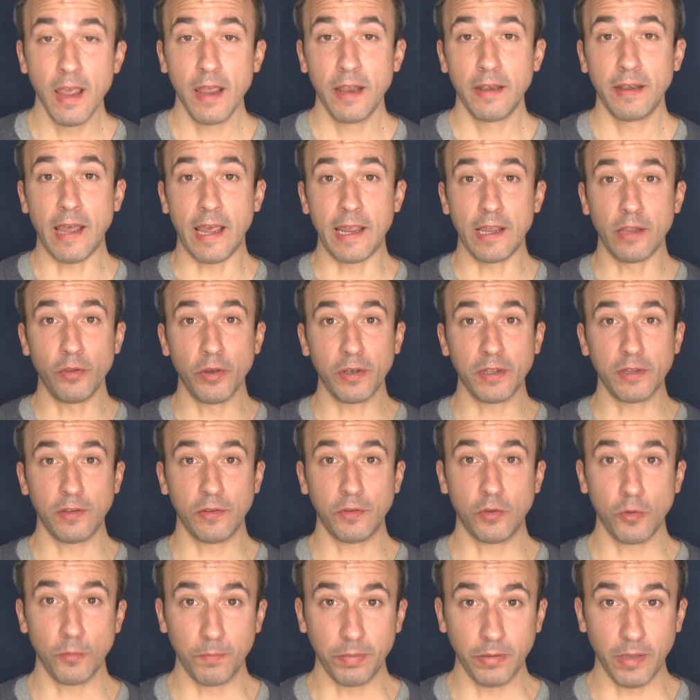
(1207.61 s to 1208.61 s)
Now you look at the
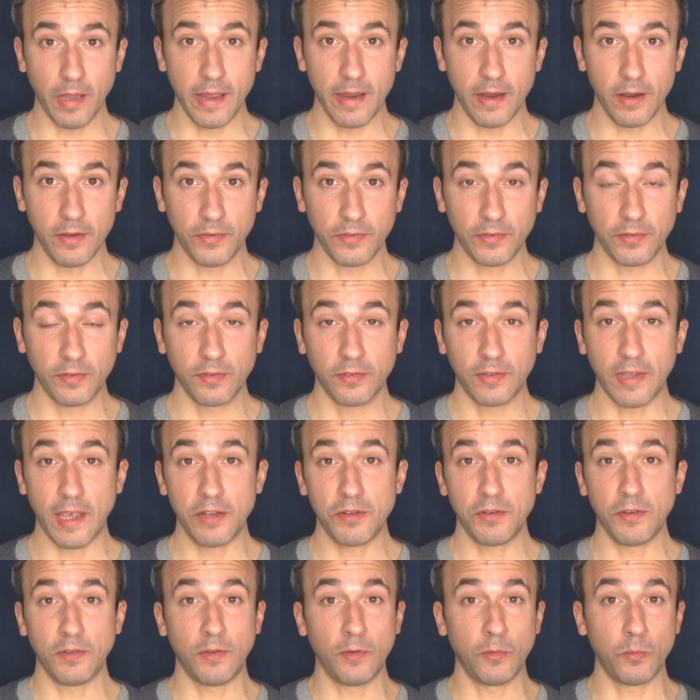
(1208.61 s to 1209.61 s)
two players,
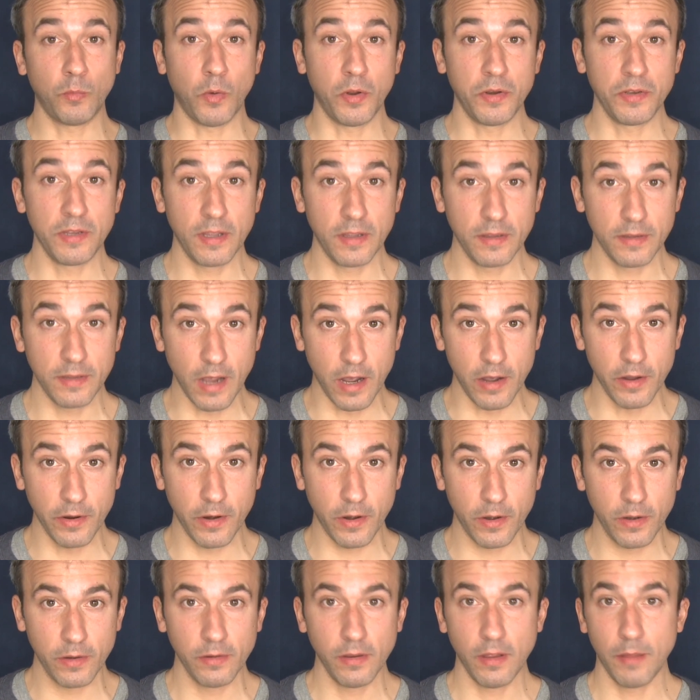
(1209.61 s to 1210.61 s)
Sanchez is 1 year
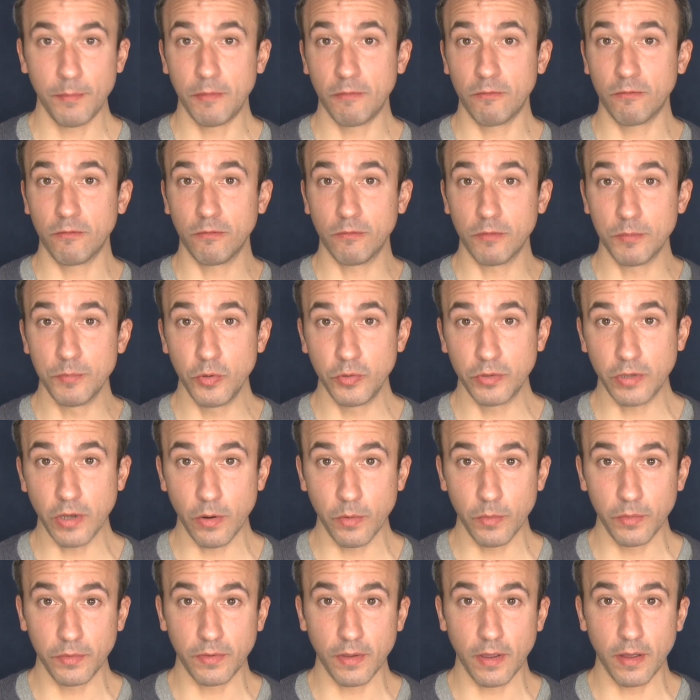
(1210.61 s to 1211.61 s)
younger,
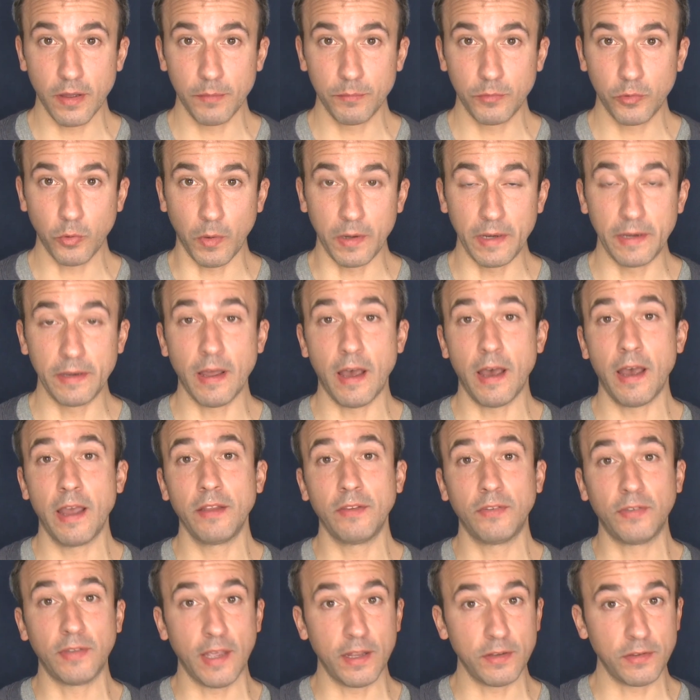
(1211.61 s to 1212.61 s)
Realmuto is 29,
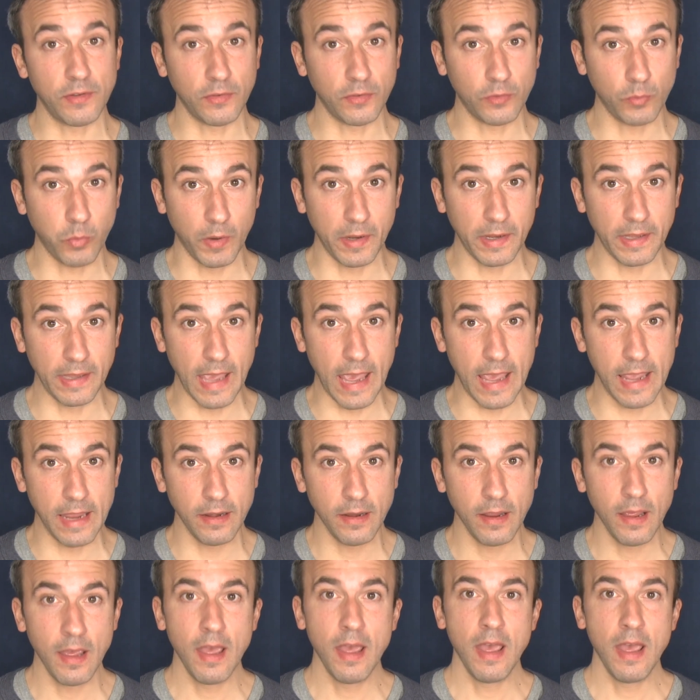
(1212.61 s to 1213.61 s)
Sanchez 28.